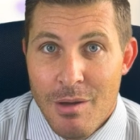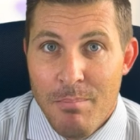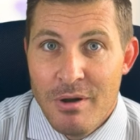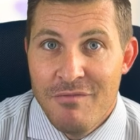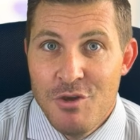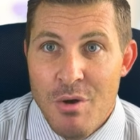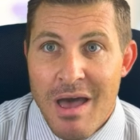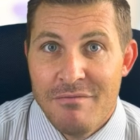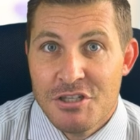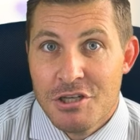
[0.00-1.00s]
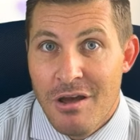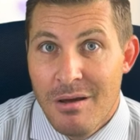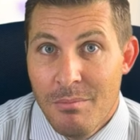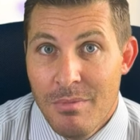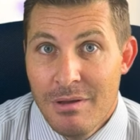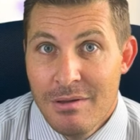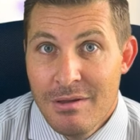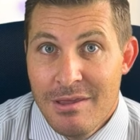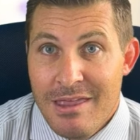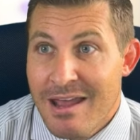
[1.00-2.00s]
But if you have some
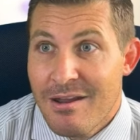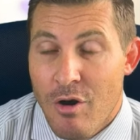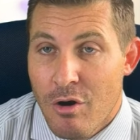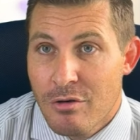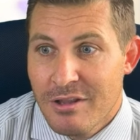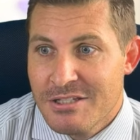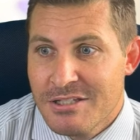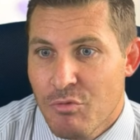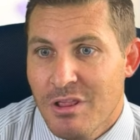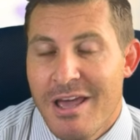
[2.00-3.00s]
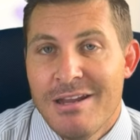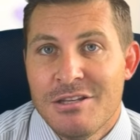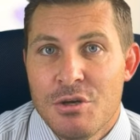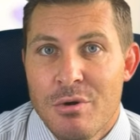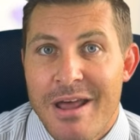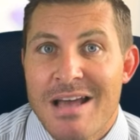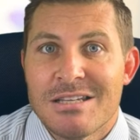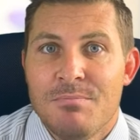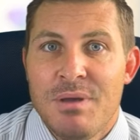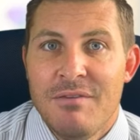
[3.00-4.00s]
that are, let's say, related to an S
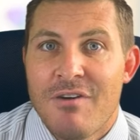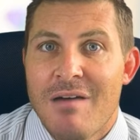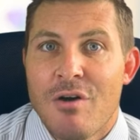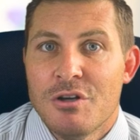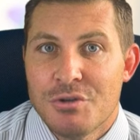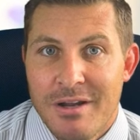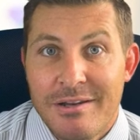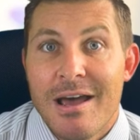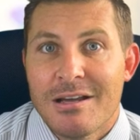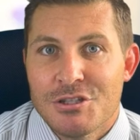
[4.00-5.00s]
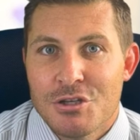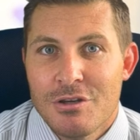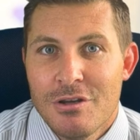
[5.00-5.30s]
and P five hundred index,